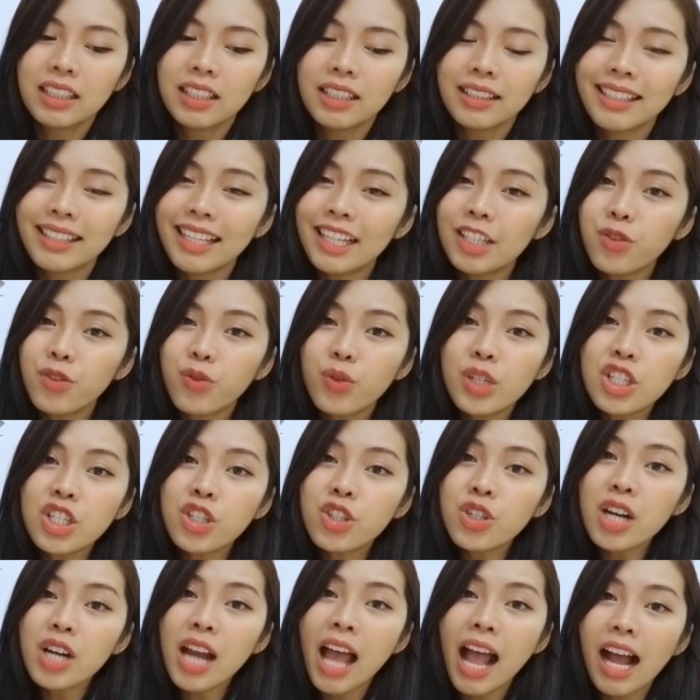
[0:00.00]
then we
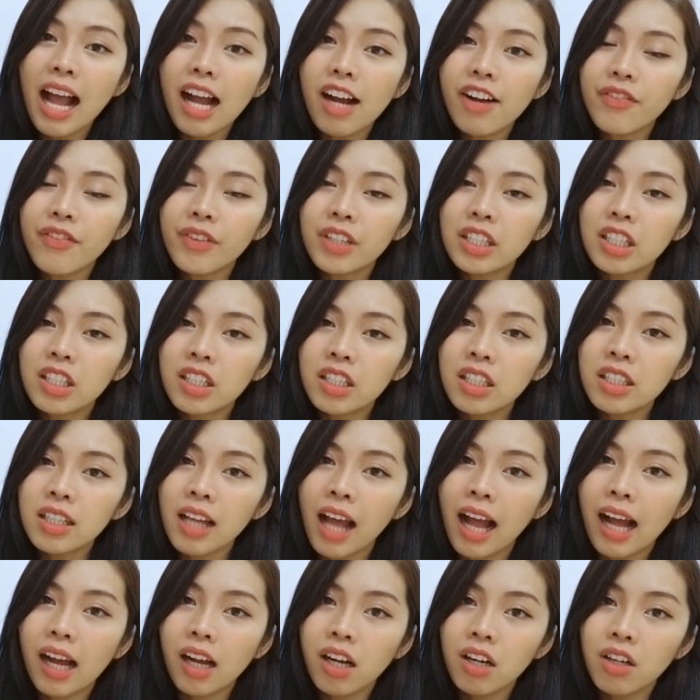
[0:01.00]
should have a good
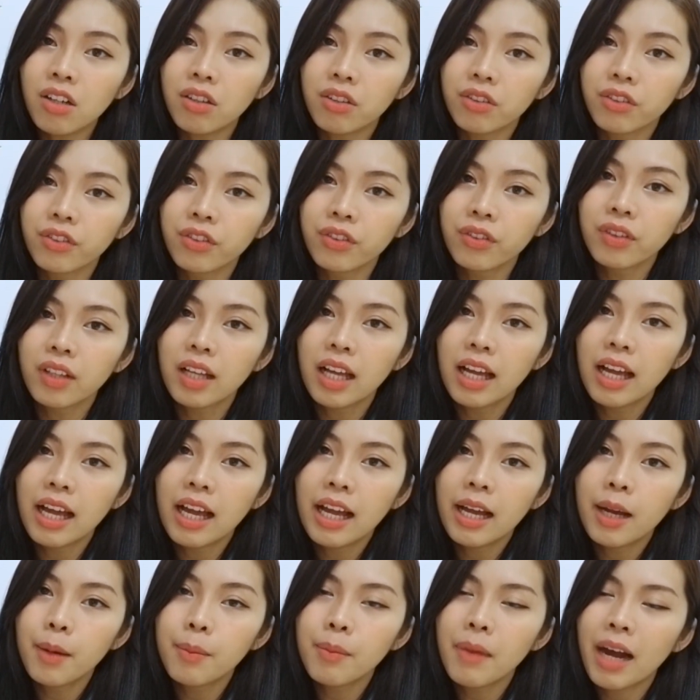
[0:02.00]
health.
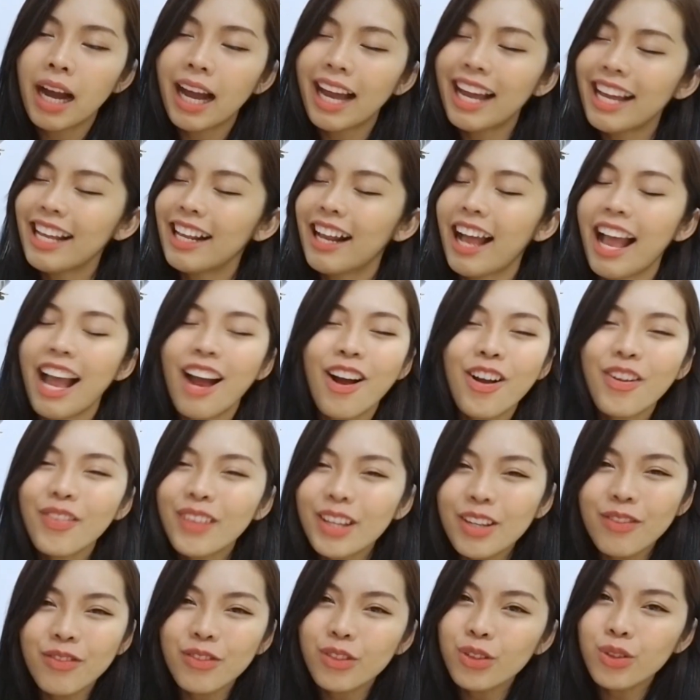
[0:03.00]
Buy a
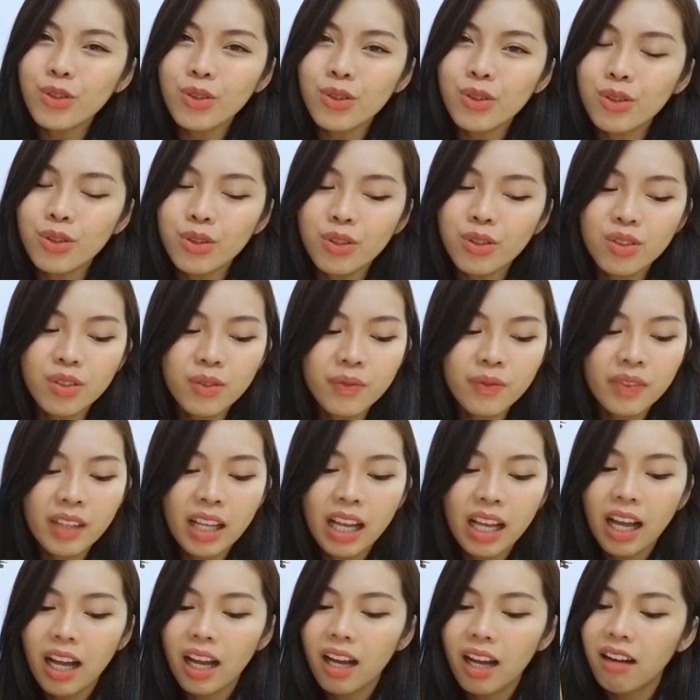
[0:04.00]
healthy food,
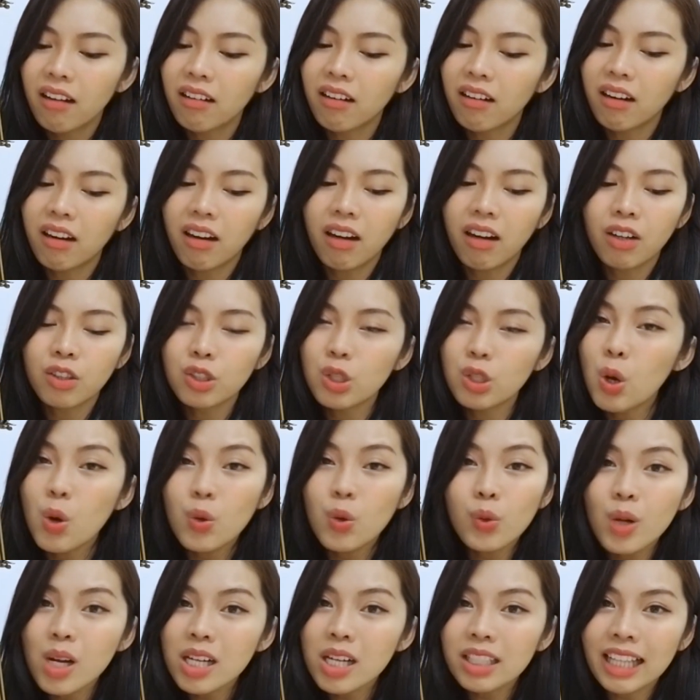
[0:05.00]
go
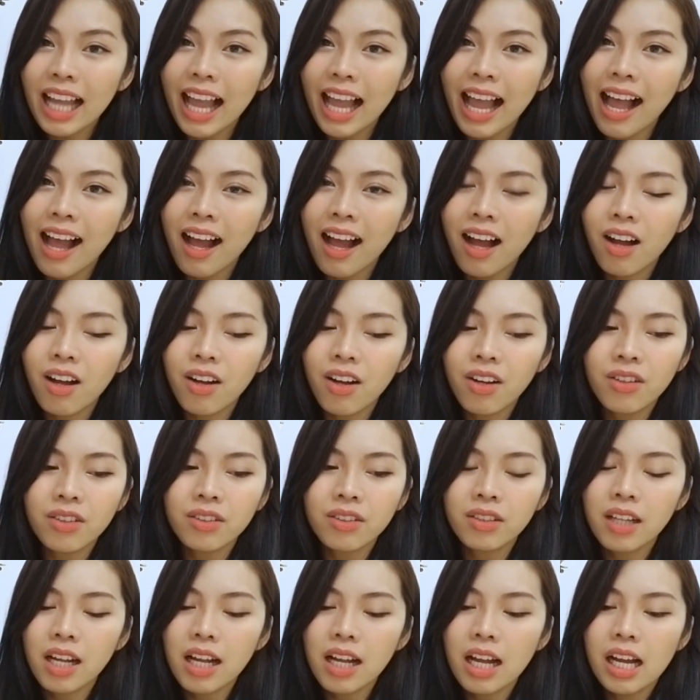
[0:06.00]
work
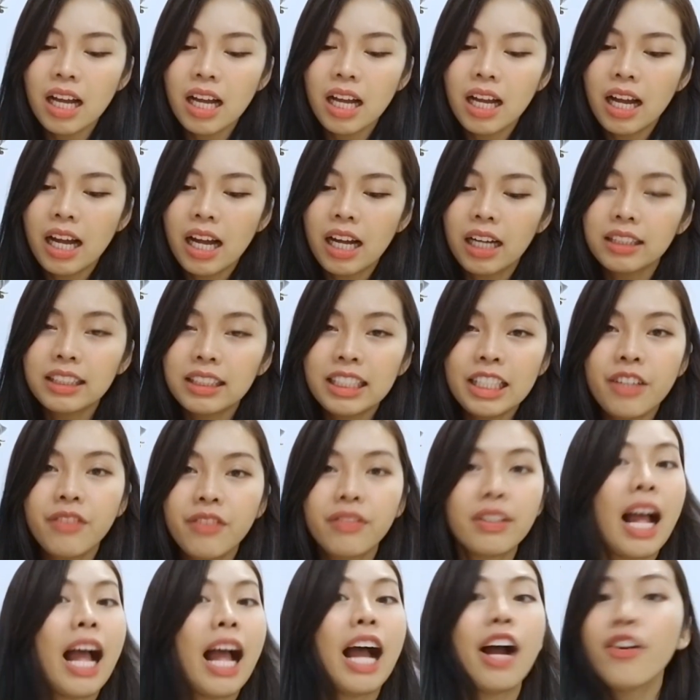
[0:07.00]
out, live
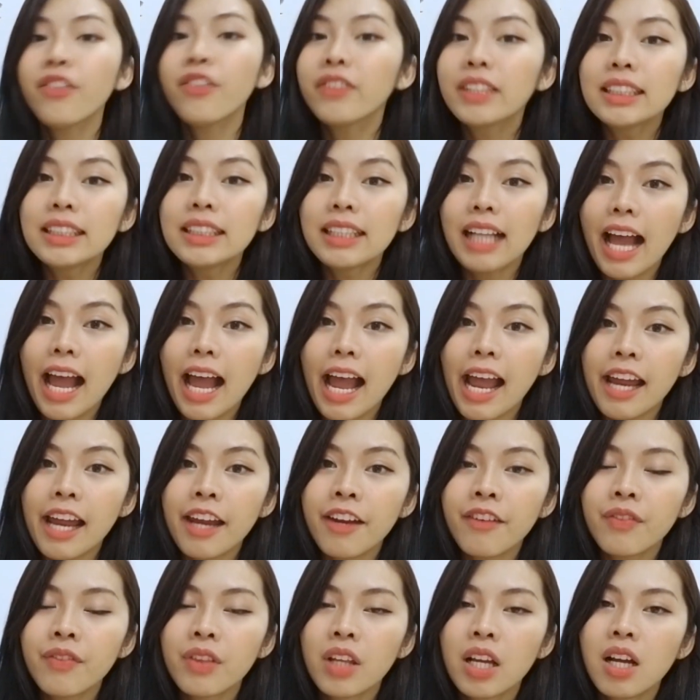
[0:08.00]
a healthy
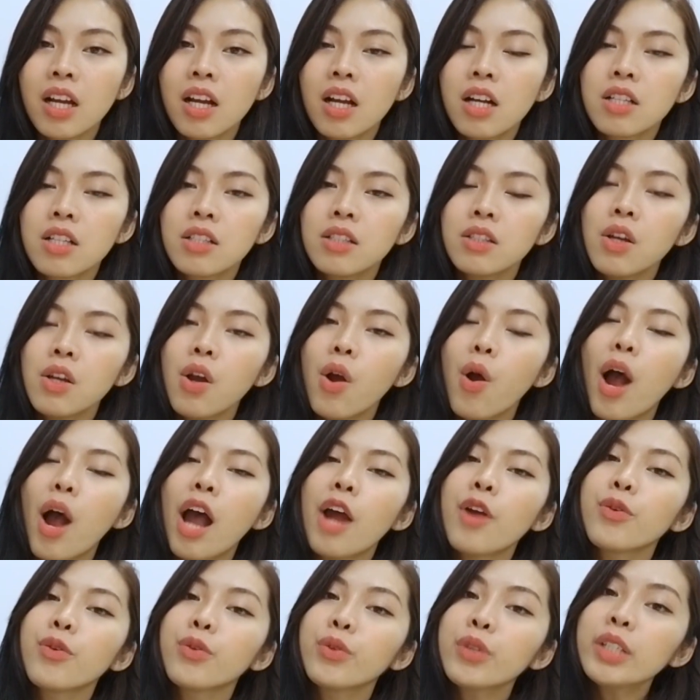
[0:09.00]
life. So
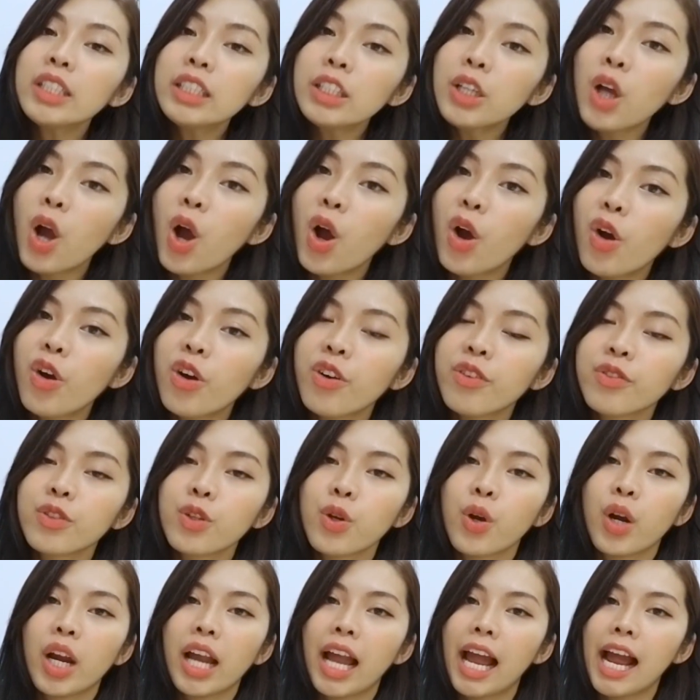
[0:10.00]
I really hope
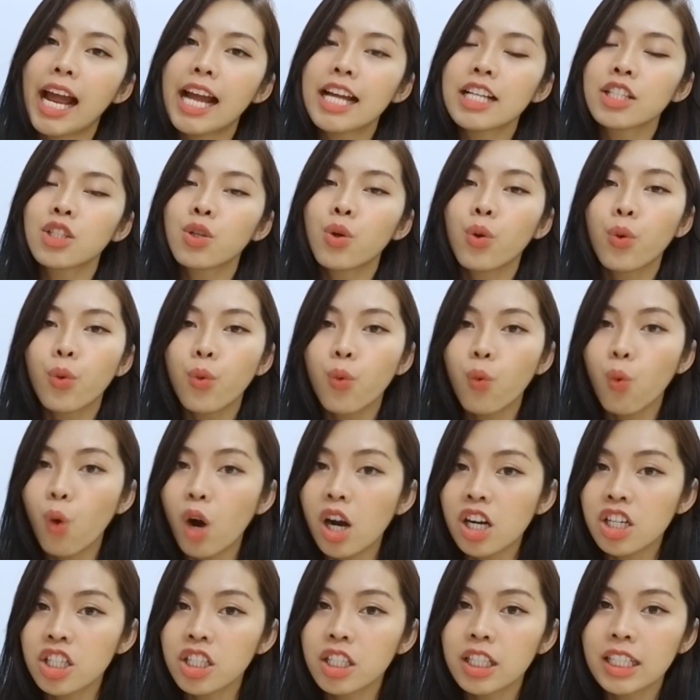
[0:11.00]
you guys who
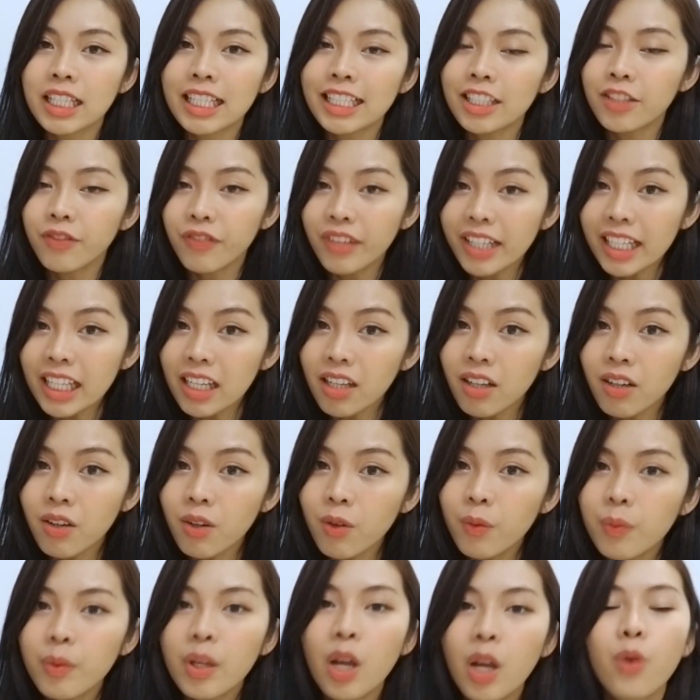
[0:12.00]
watch this
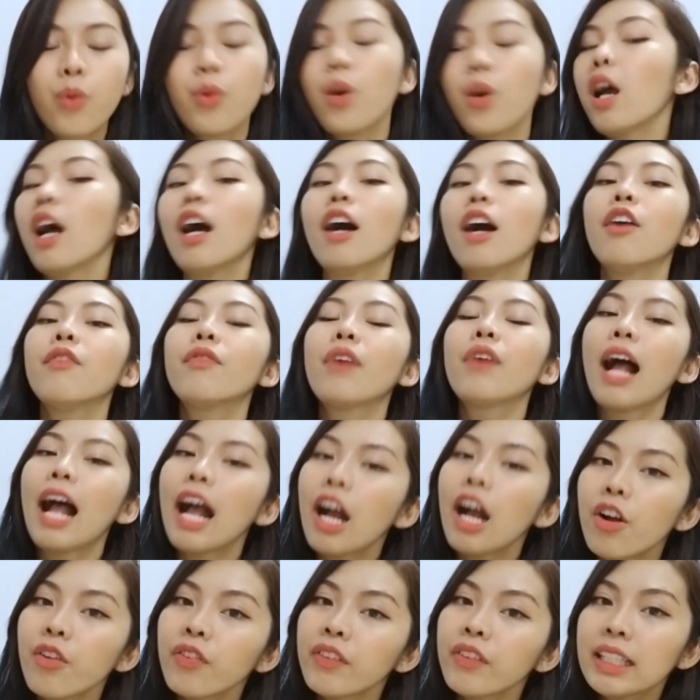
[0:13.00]
video will have a
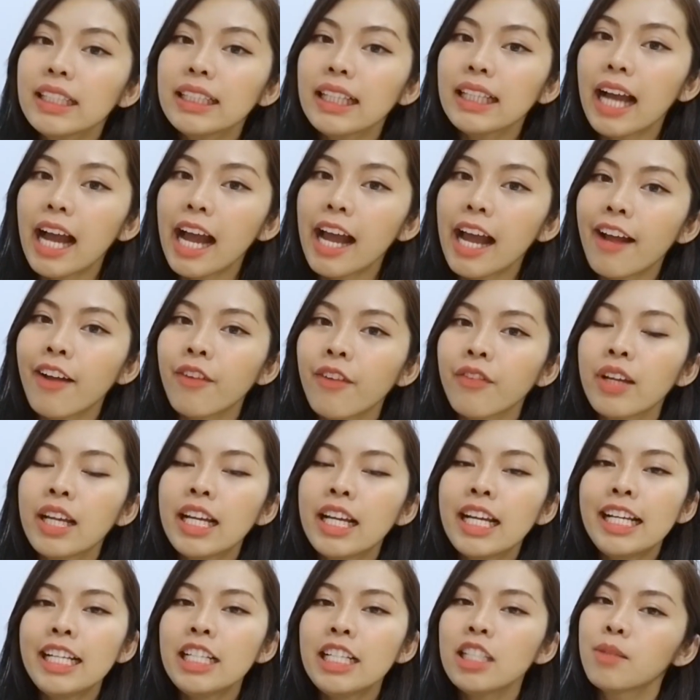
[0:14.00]
healthy life.
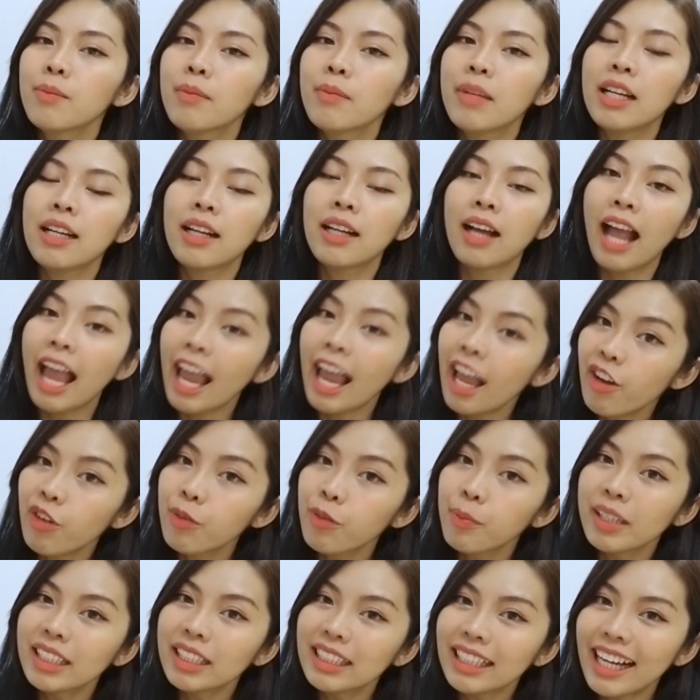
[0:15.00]
It means a
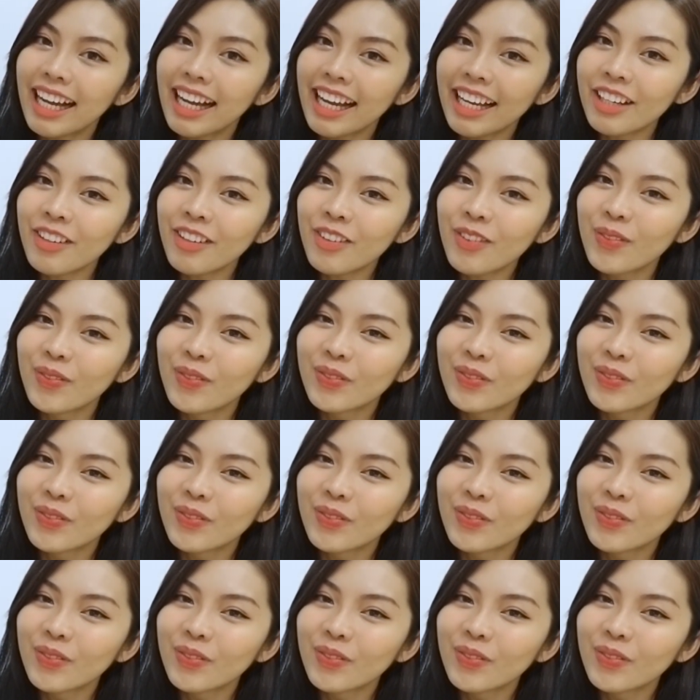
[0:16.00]
happy life.